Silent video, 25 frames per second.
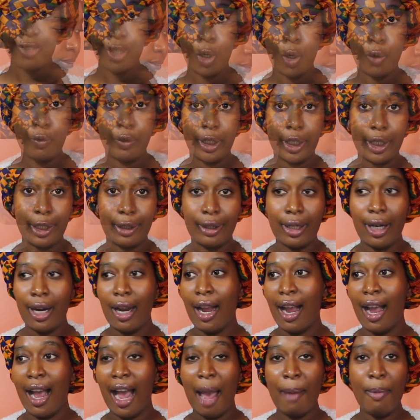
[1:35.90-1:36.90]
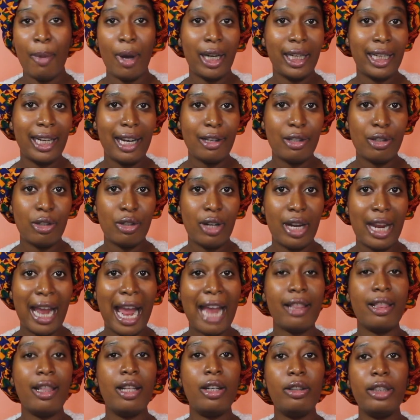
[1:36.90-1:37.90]
Go figure. I bought it yesterday.
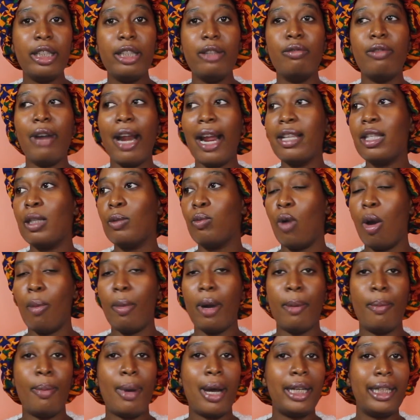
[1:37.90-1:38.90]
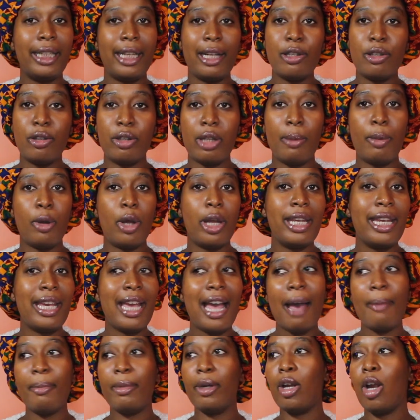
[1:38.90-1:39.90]
I literally ran to Walmart, bought it yesterday. I'm like,
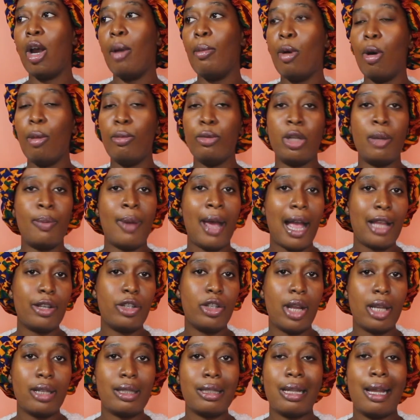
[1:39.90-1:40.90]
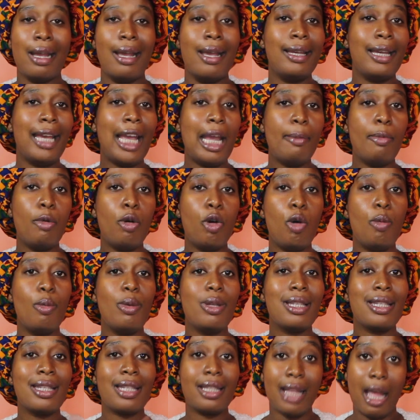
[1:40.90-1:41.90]
yeah, I'm gonna come home to the patch test. Came
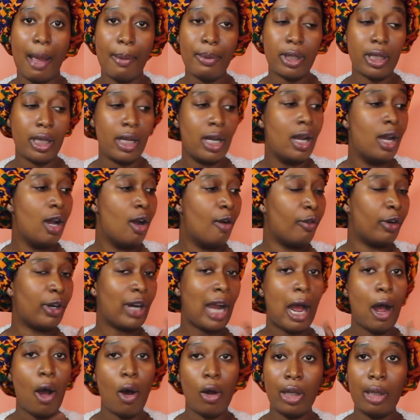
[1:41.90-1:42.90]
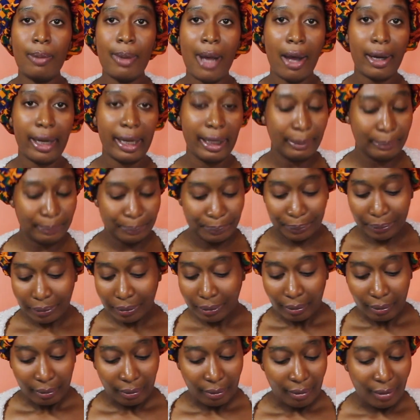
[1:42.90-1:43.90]
home, slept, forgot all about it.
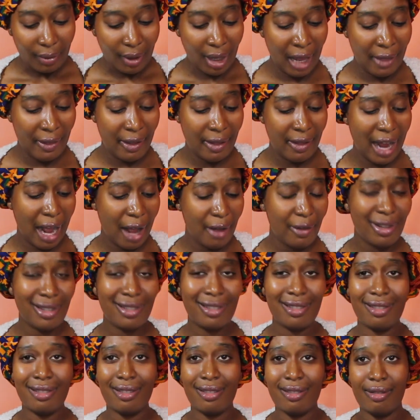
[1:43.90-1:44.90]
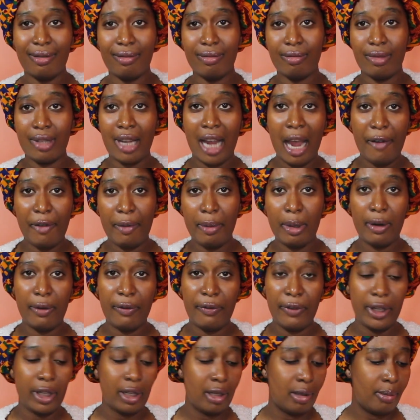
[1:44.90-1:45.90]
And then now it's time for me to
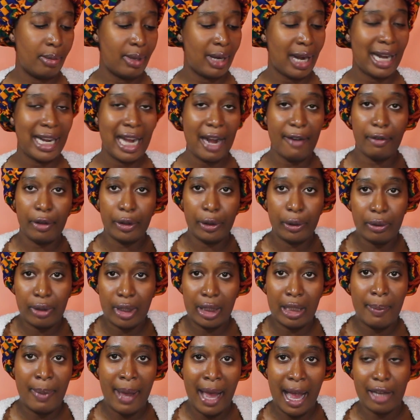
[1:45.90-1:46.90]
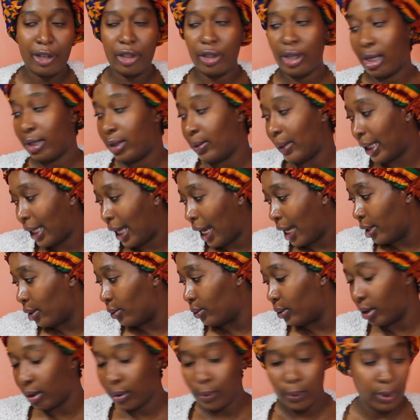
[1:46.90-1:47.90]
film and I never did the patch test. I can't
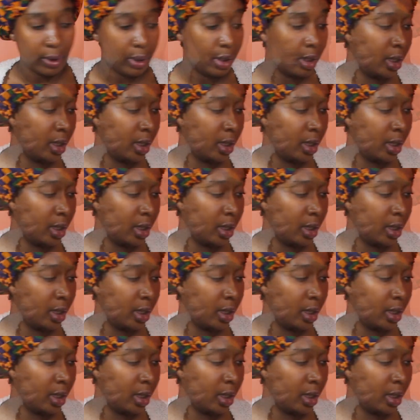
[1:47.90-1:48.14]
use this one.